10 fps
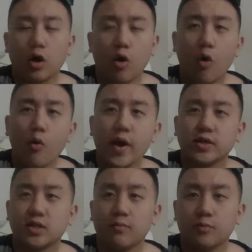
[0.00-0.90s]

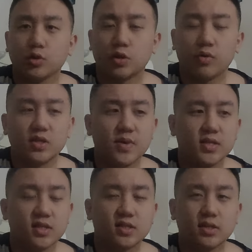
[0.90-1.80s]
Always someone is
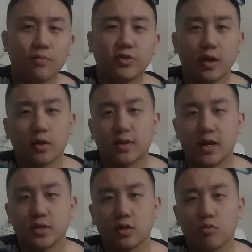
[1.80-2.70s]
missing something that
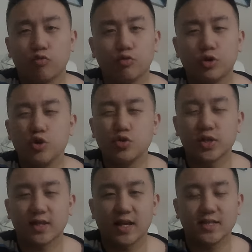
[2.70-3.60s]
is
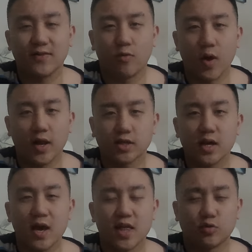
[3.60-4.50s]
reducing their self-awareness,
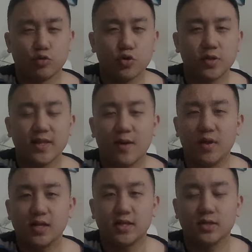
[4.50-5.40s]
is reducing their
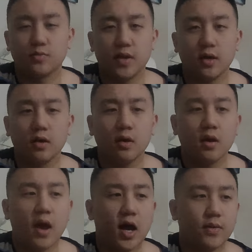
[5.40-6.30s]
ability to be,
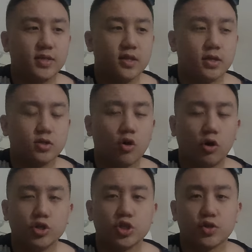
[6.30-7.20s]
how do I say this,
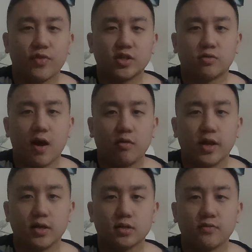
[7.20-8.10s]
conscious of their
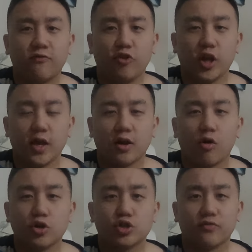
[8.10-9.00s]
surroundings fully and
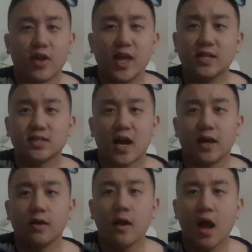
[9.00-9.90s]
conscious of their inside.
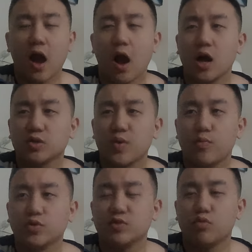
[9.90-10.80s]
I ask
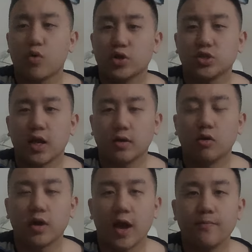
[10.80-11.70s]
people simple questions like,
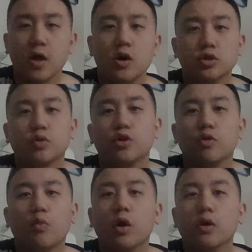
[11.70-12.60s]
okay, so
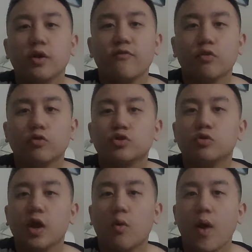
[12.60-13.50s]
if you're
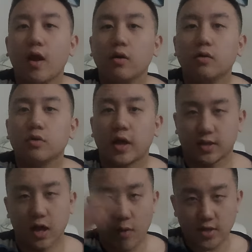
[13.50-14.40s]
truly aware, like
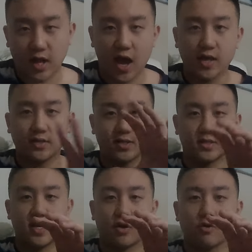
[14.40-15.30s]
the aware is the highest, this is
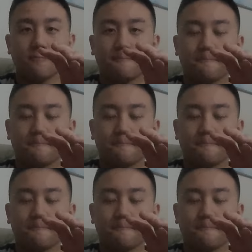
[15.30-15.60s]
seeker.